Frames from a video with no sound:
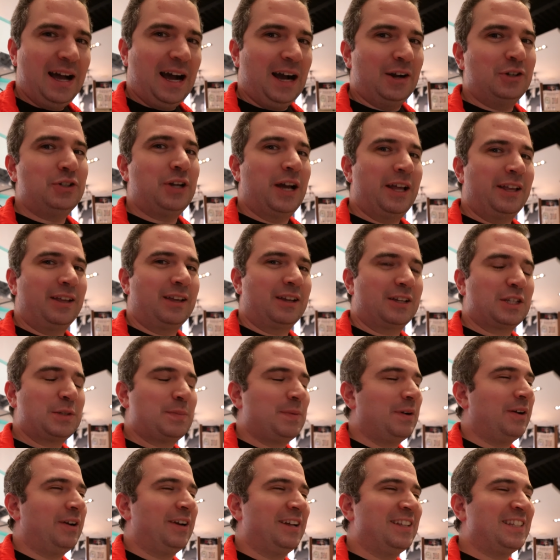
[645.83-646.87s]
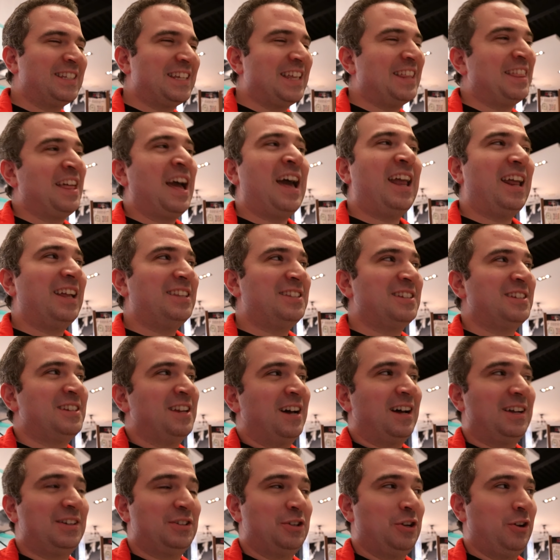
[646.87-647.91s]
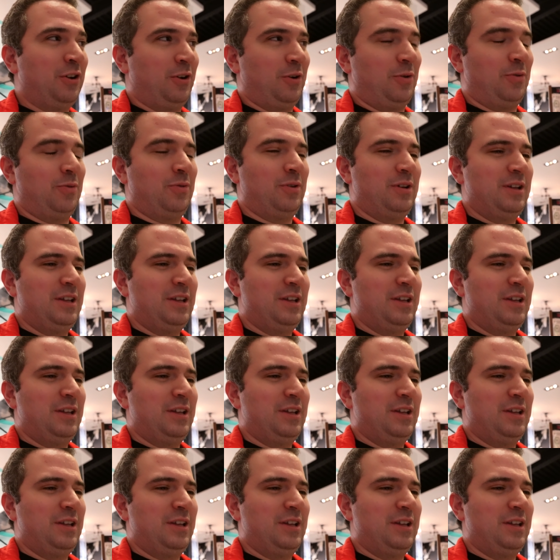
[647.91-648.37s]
our dining experience. That I did not know.